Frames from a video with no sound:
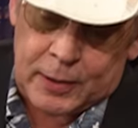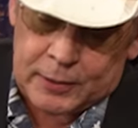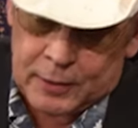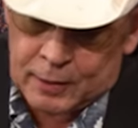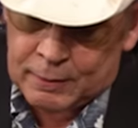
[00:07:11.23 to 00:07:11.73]

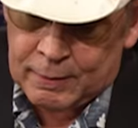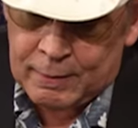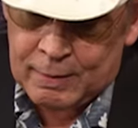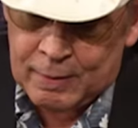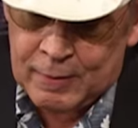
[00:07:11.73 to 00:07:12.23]
had uh,
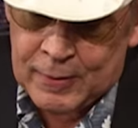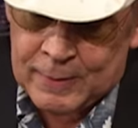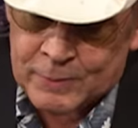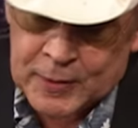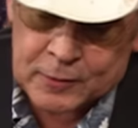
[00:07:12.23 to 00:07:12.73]

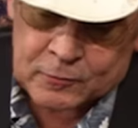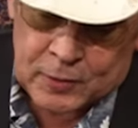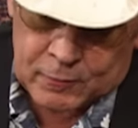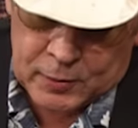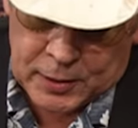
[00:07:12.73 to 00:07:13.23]
he
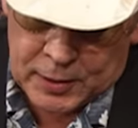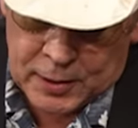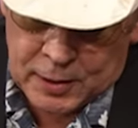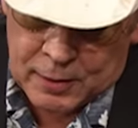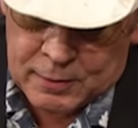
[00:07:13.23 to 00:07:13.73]
discovered a,
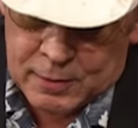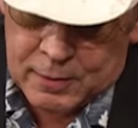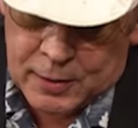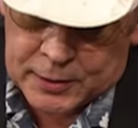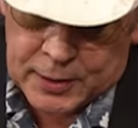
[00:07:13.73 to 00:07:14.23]
uh,
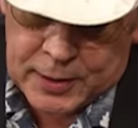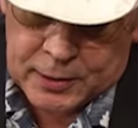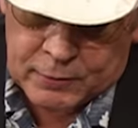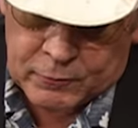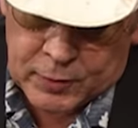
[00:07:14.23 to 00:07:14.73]
a
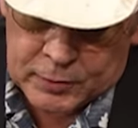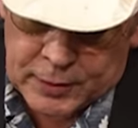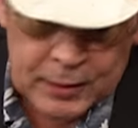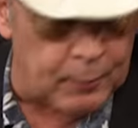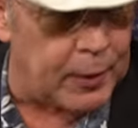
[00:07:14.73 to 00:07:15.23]
keg of uh,
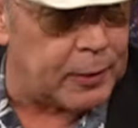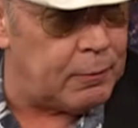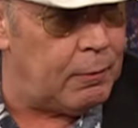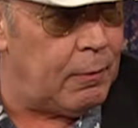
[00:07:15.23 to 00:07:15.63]
dynamite.